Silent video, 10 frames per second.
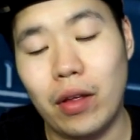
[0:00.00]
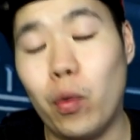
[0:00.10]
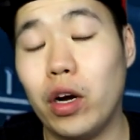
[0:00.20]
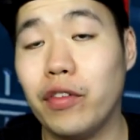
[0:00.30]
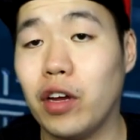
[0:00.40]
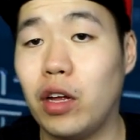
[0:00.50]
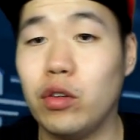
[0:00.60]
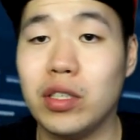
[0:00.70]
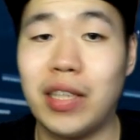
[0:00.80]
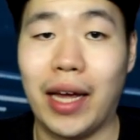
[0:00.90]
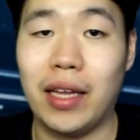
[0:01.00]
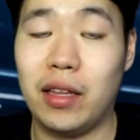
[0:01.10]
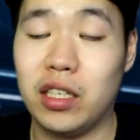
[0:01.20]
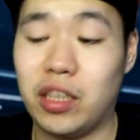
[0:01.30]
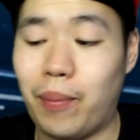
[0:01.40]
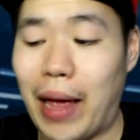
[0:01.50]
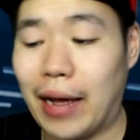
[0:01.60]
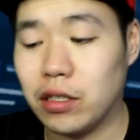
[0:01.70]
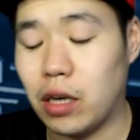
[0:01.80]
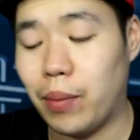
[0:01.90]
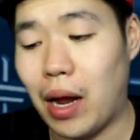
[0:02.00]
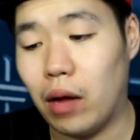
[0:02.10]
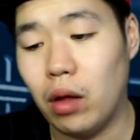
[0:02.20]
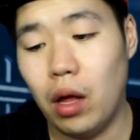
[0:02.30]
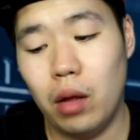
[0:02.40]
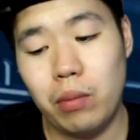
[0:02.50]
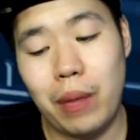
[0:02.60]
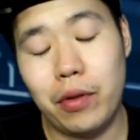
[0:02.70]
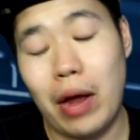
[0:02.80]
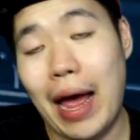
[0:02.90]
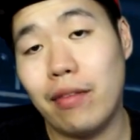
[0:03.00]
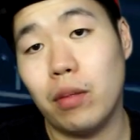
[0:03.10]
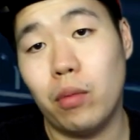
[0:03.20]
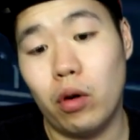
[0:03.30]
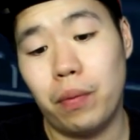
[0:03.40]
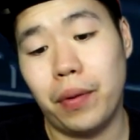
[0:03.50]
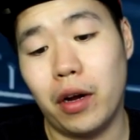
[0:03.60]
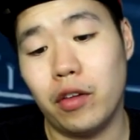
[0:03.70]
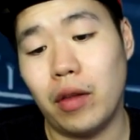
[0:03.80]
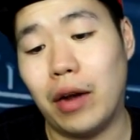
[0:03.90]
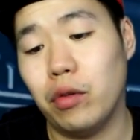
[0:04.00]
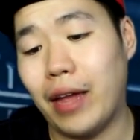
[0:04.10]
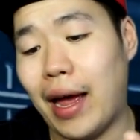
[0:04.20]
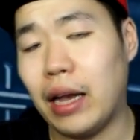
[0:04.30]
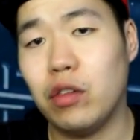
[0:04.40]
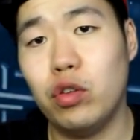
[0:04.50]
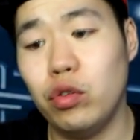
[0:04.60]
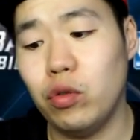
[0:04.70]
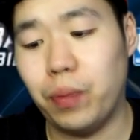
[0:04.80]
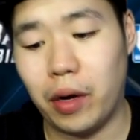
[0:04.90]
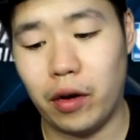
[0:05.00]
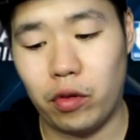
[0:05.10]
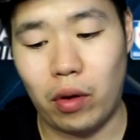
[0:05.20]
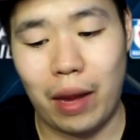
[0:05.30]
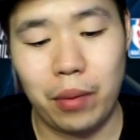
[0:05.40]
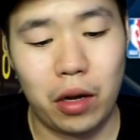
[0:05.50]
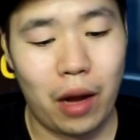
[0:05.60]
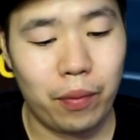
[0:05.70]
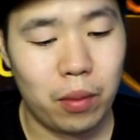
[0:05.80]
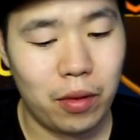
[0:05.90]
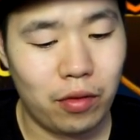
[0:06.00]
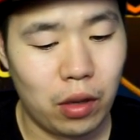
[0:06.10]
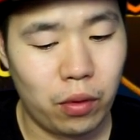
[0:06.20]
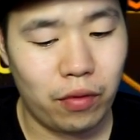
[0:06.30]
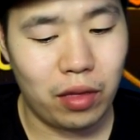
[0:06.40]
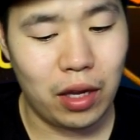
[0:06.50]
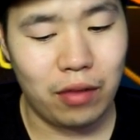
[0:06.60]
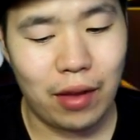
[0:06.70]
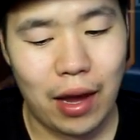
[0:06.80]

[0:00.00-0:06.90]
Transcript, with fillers: I wonder if they're gonna do the second edition packs coming out. Maybe to add some more players. I know they added two new players, so I'm being optimistic with these.